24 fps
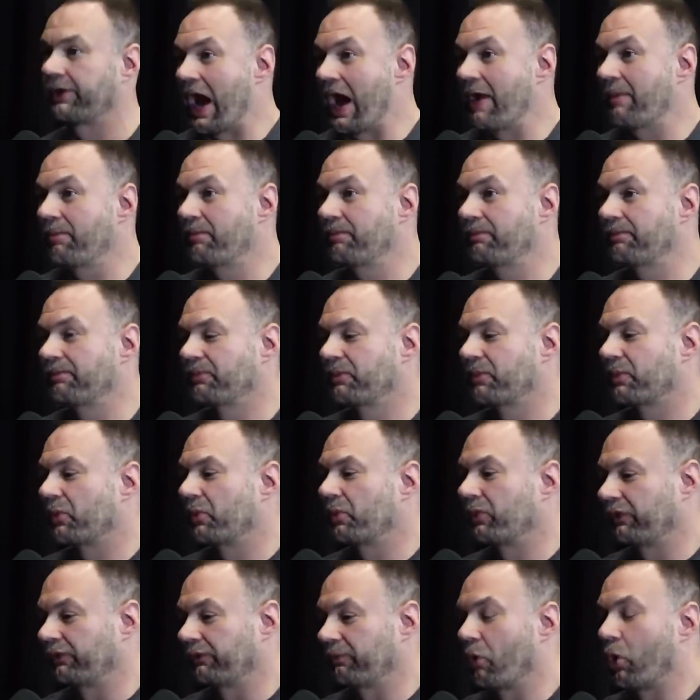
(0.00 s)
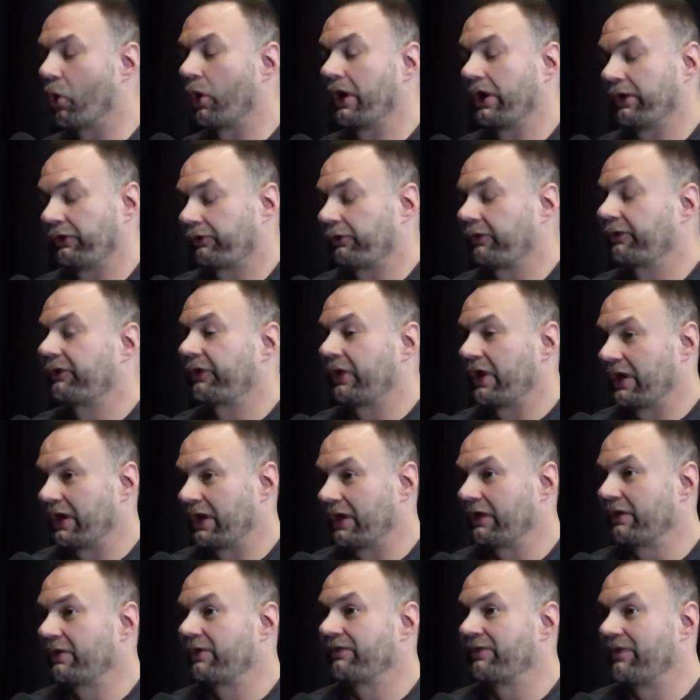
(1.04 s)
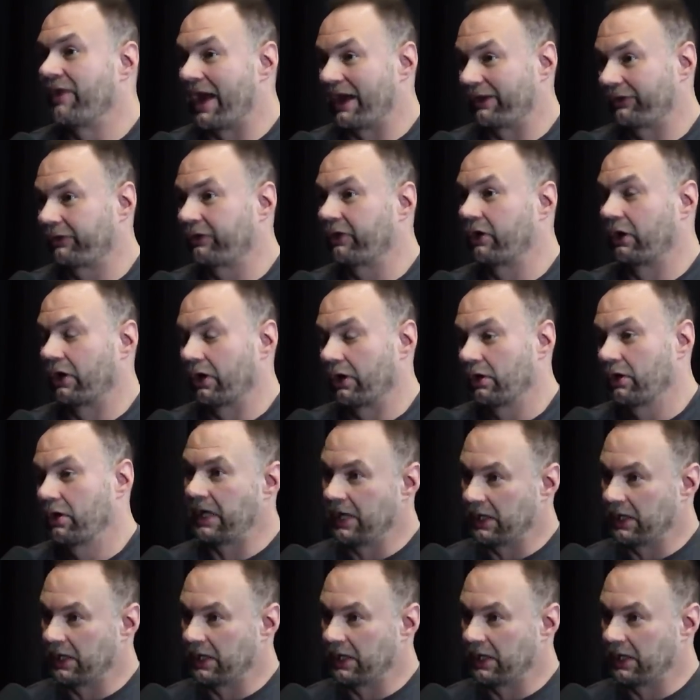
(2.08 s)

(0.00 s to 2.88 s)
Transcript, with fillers: I'm was more interested in an investor